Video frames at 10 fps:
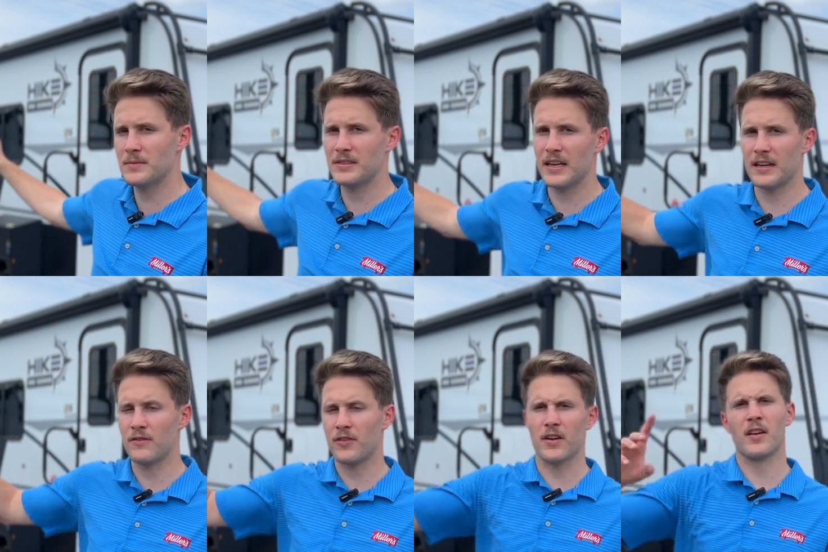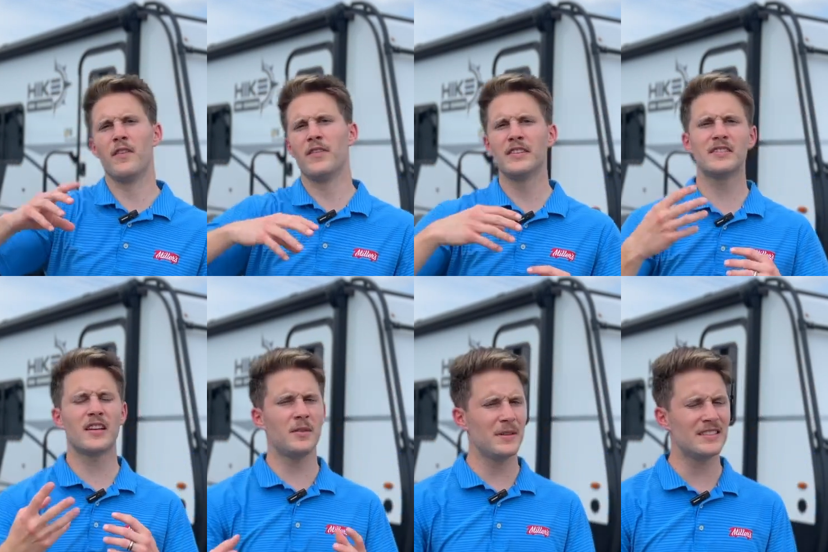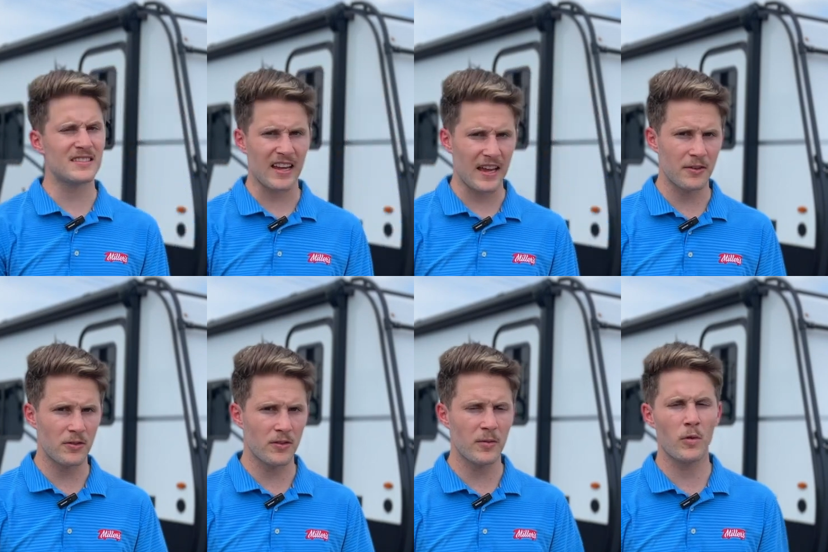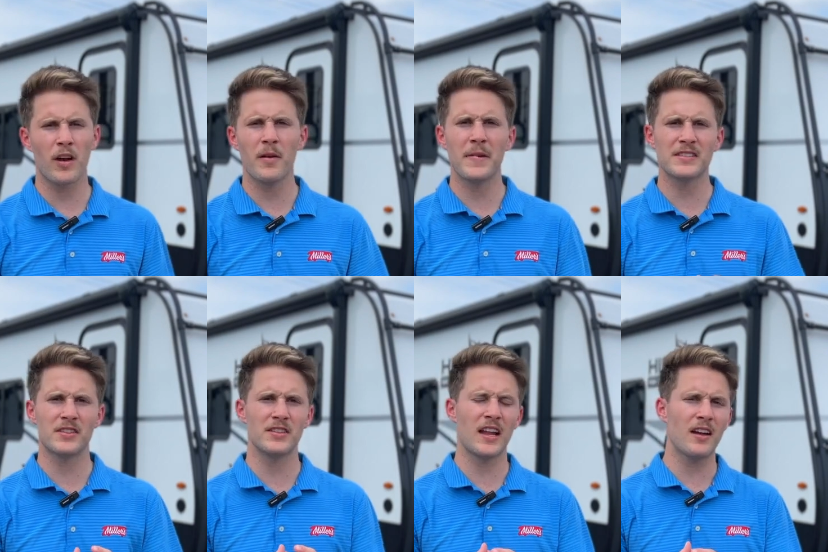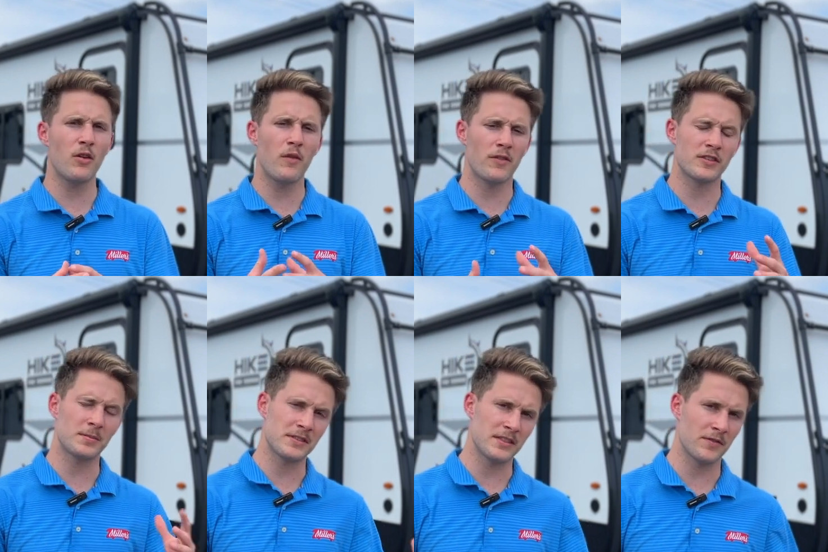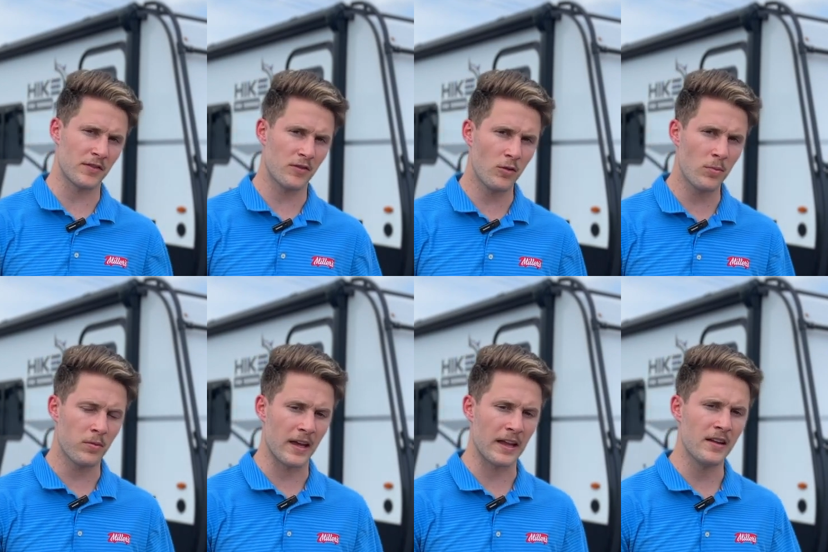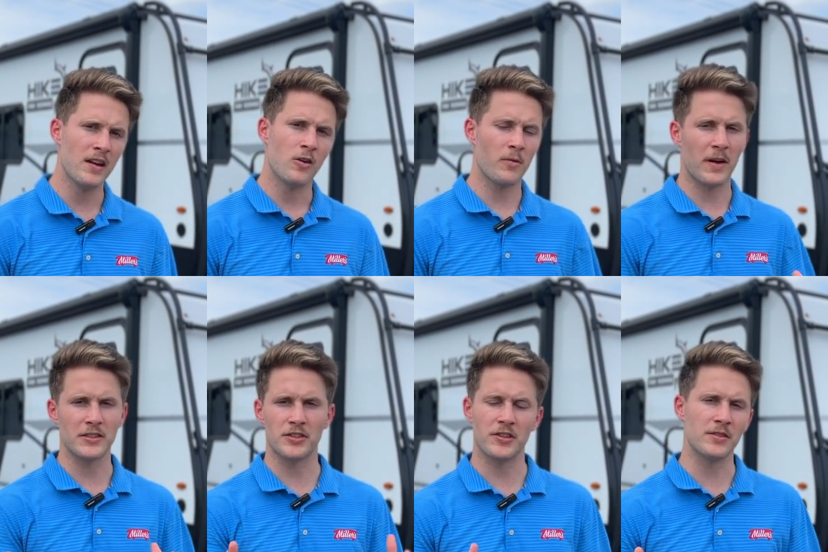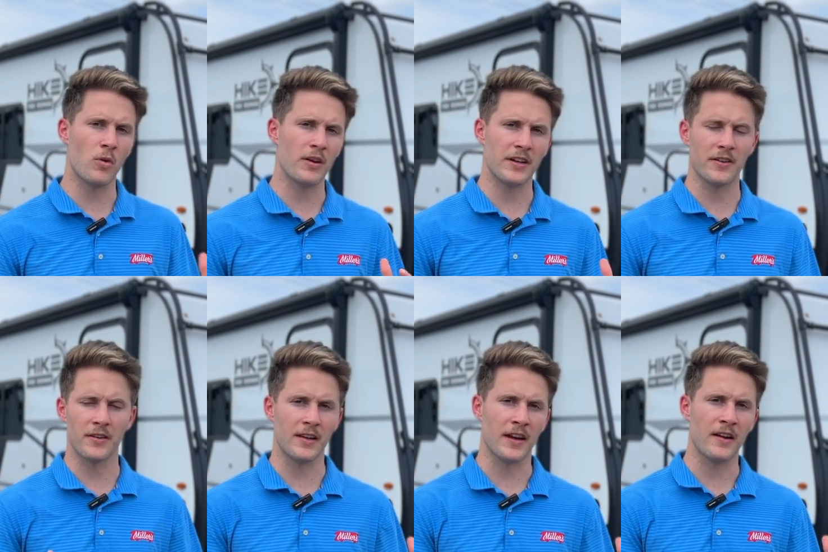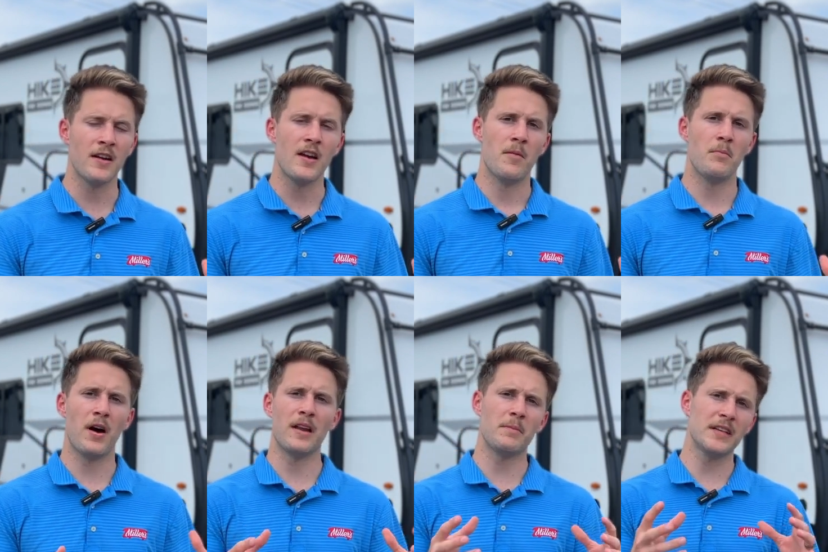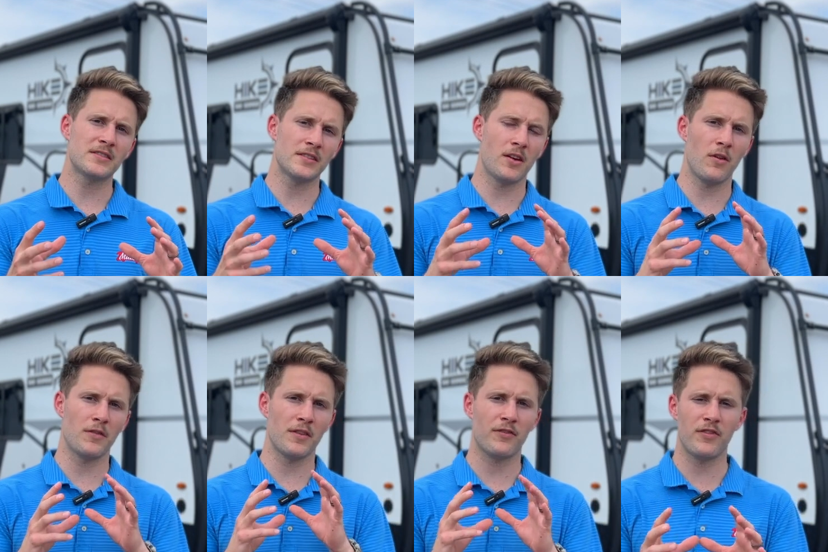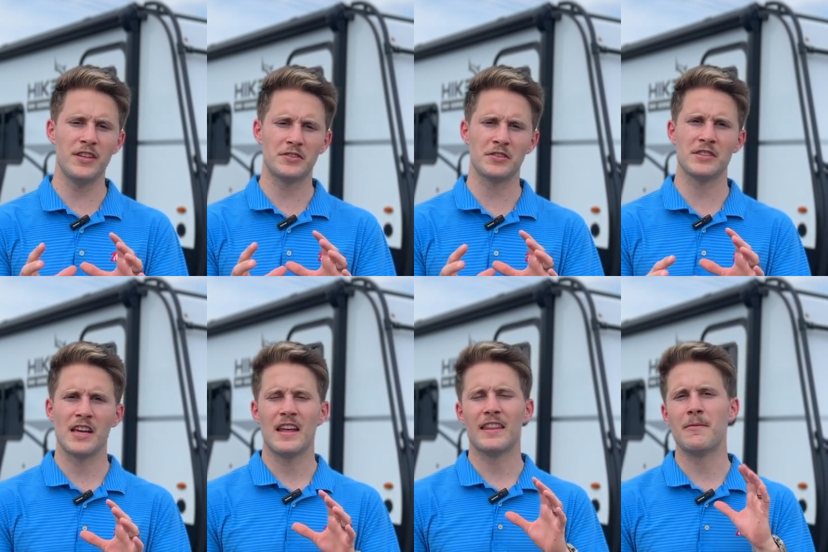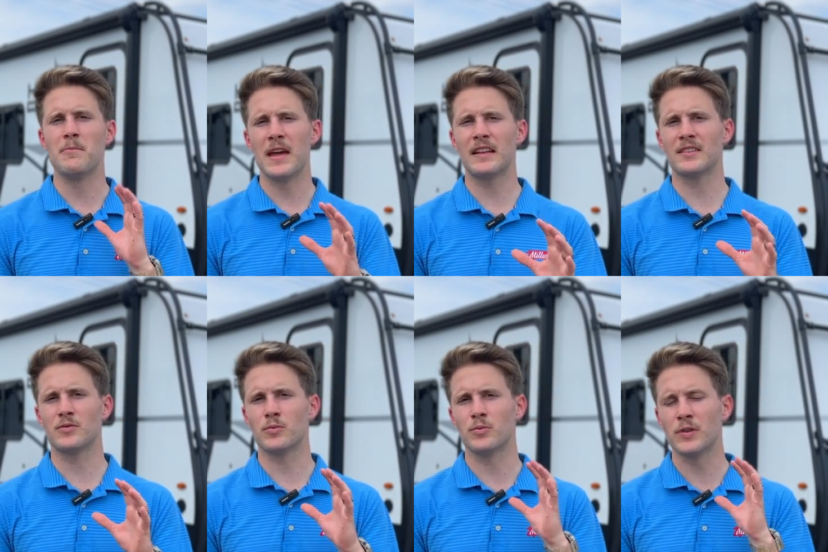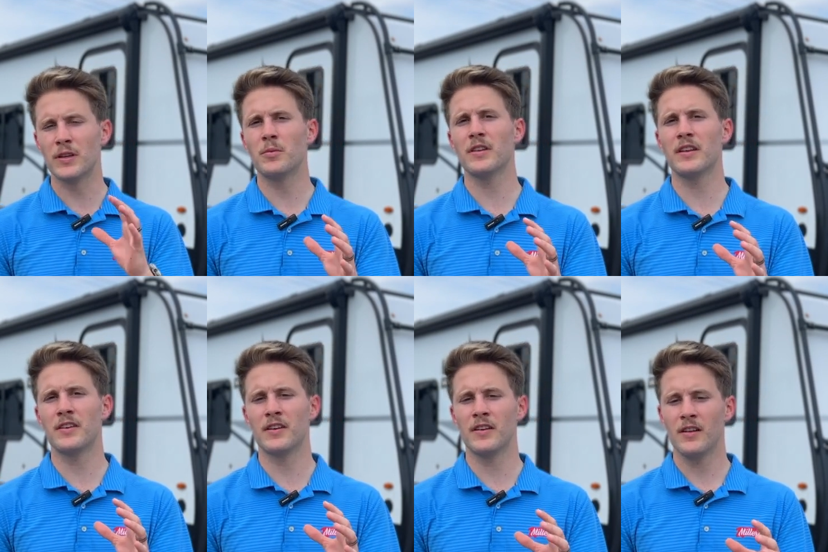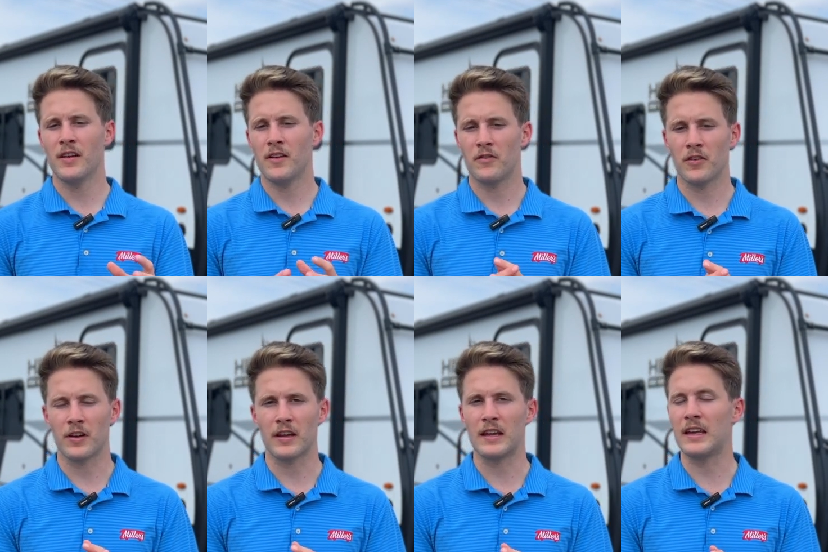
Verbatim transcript: that I'm standing in front of, this is going to be standard on them. We're going to basically not go over a specific floor plan. I might show you one here or there. But basically go over the features that make this really, really good for